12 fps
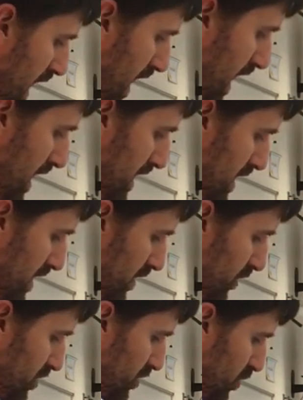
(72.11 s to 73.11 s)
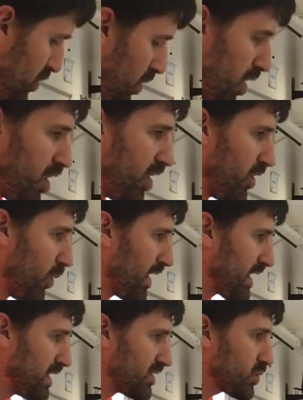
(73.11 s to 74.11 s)
I screw all the
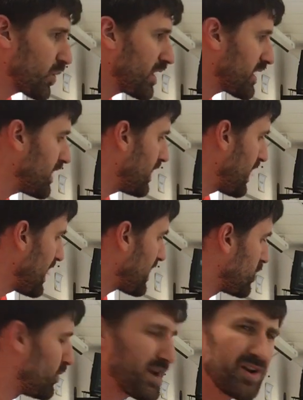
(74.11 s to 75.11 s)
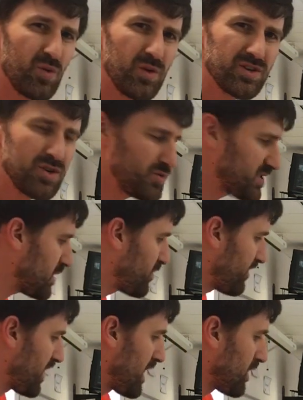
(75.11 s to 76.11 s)
way in to where I get an angle, but I don't want too steep
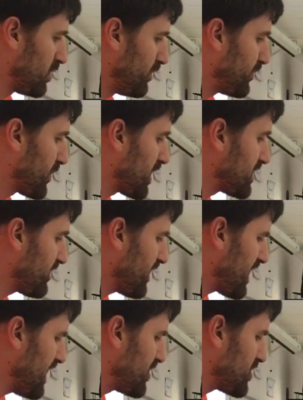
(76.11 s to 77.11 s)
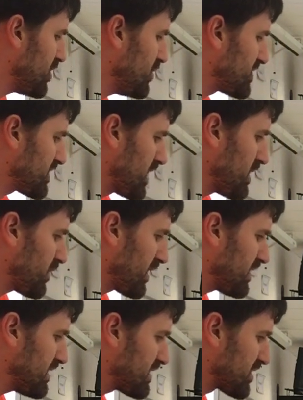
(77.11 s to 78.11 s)
of an angle, because if I get it too steep,
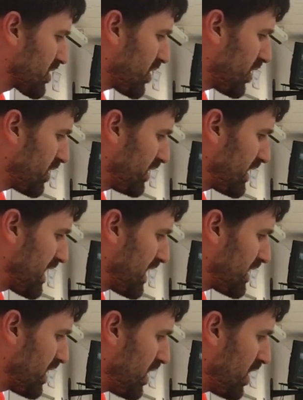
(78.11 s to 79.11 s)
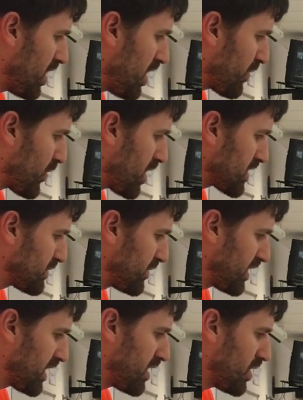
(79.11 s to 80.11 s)
like this is currently at
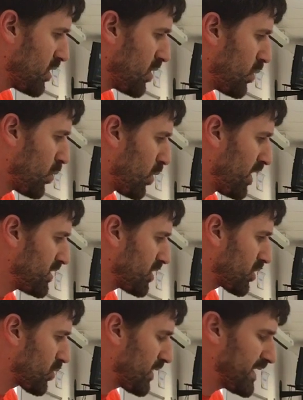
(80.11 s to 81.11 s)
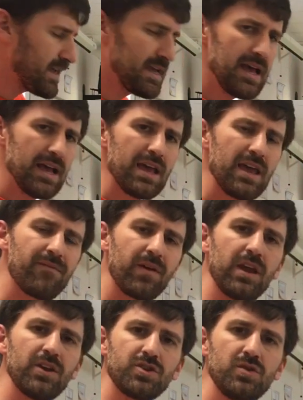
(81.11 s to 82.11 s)
approximately 1 degree, if I
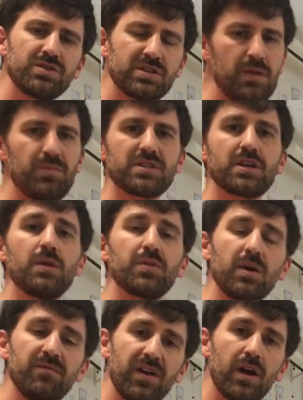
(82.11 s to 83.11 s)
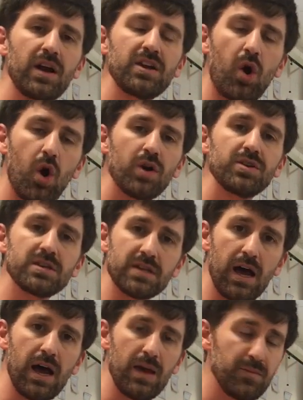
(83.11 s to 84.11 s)
get it too steep, it's going to become very hard to
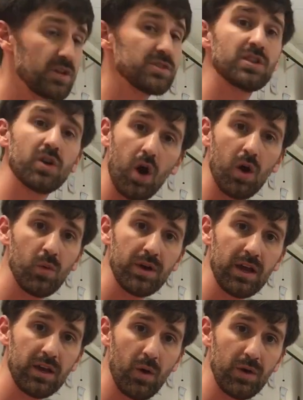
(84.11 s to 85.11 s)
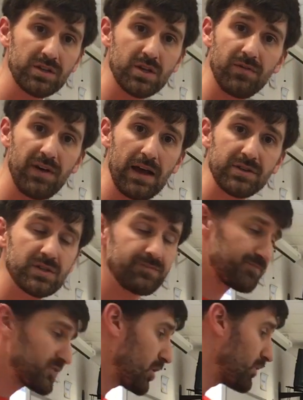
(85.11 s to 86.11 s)
time because the cart will get going so fast.
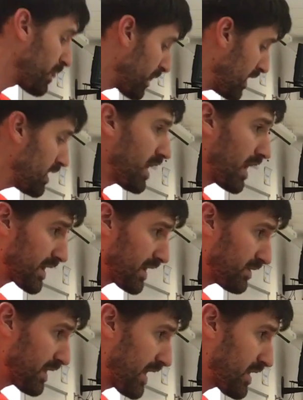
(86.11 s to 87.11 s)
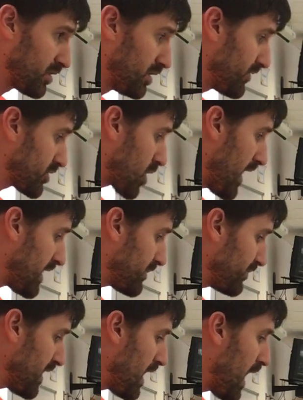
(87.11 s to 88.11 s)
So I get the angle of the
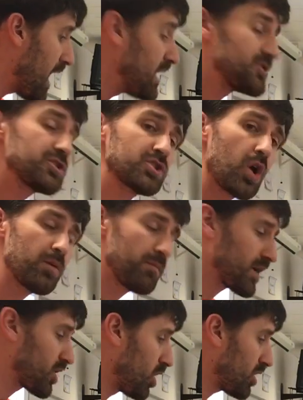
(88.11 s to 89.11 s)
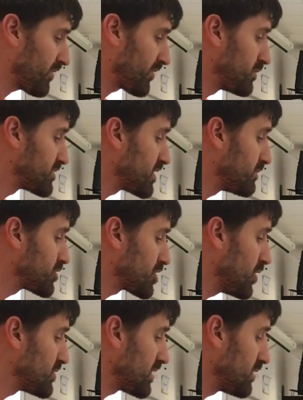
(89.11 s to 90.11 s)
track. I start my cart from some
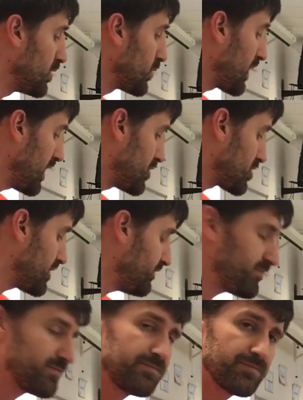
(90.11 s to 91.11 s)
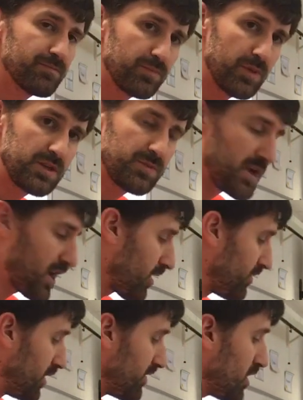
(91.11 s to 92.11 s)
chosen location. Please be
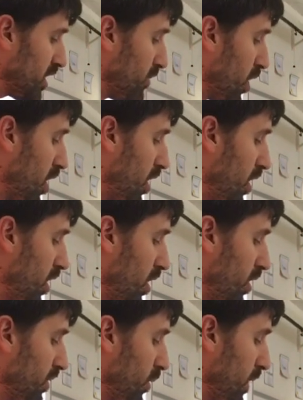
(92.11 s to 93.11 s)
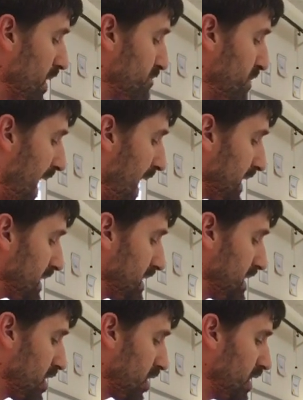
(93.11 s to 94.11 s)
careful. If you come all the way back
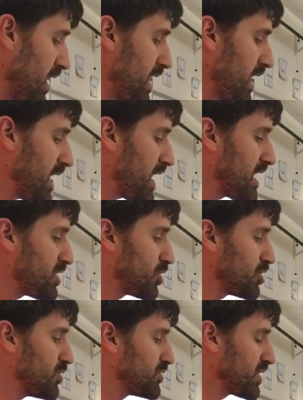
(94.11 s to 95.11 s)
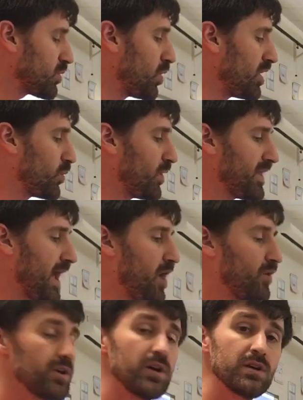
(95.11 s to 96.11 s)
here and you're using one
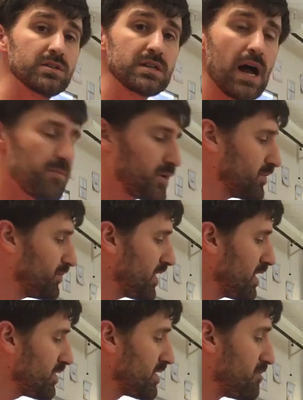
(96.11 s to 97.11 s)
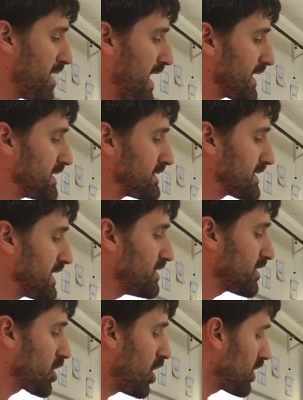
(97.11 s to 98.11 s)
without a stopper, the magnets
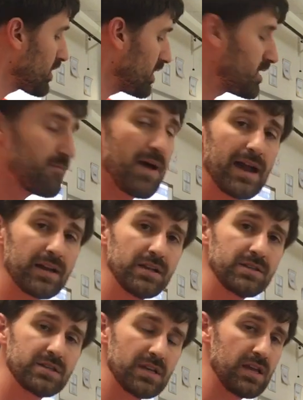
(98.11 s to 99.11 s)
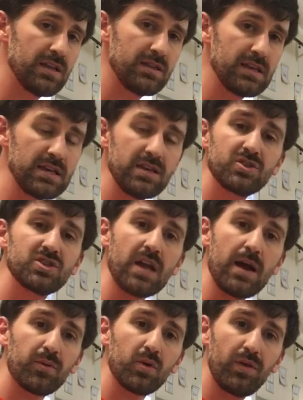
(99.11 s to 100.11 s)
in the cart and the magnets in the
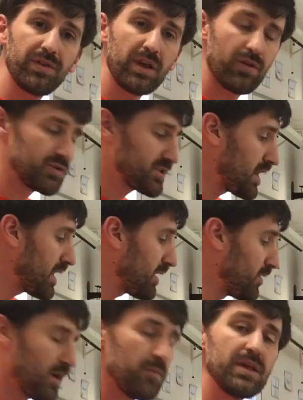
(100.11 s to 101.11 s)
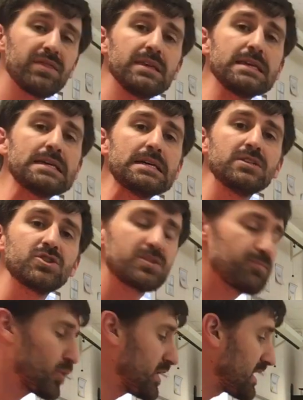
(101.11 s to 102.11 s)
stopper on the other side, I meant the
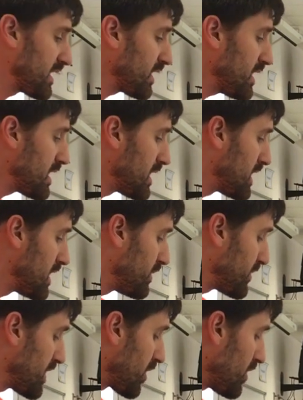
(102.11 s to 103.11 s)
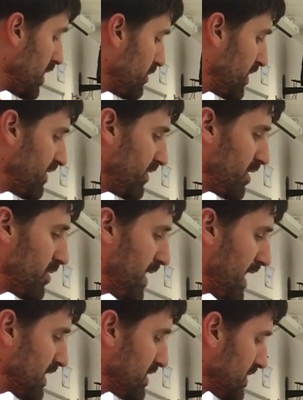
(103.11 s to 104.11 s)
spring here, but the
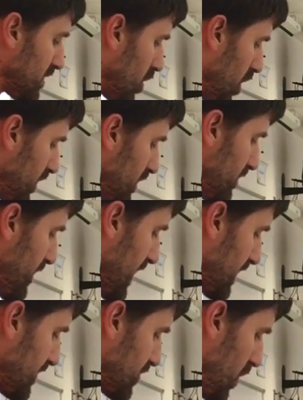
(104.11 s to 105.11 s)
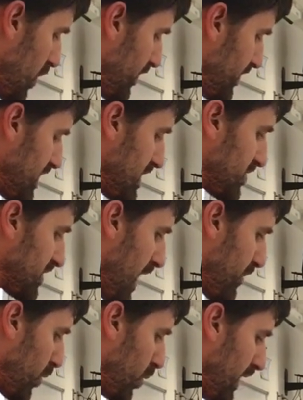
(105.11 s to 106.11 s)
magnets in the cart and the magnets on the
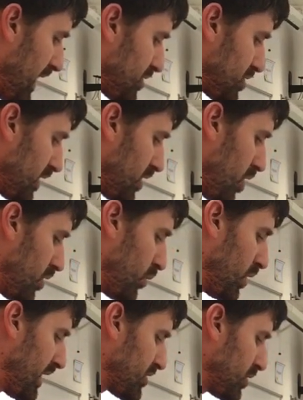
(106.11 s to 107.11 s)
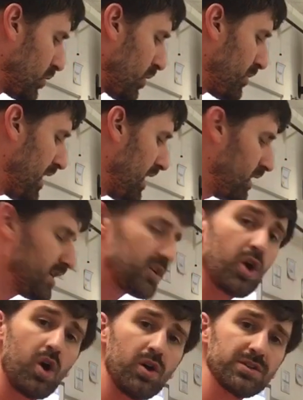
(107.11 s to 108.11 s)
stopper will actually repel
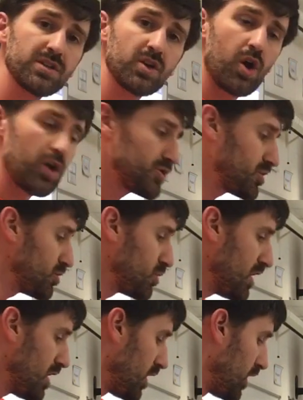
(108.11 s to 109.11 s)
and cause the cart to